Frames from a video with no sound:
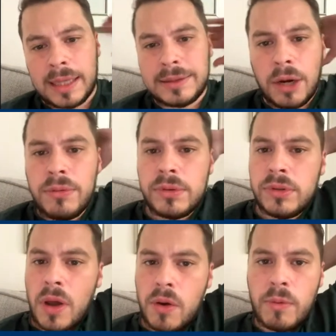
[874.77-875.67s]
I don't
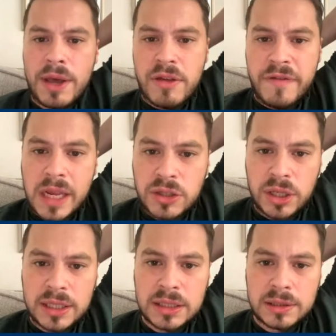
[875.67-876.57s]
know where the
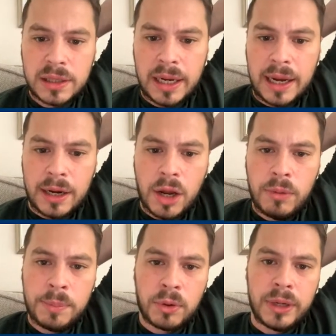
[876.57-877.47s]
vision is. I
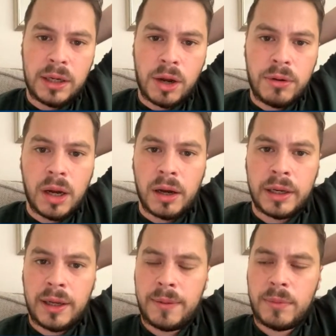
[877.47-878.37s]
know we brought in
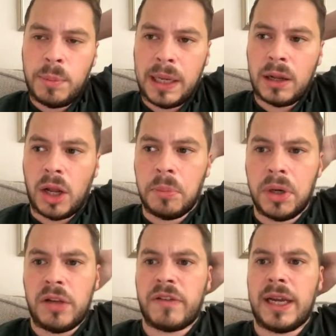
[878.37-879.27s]
Onana, paid a lot of
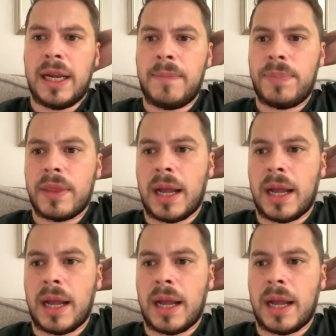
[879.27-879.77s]
money for him.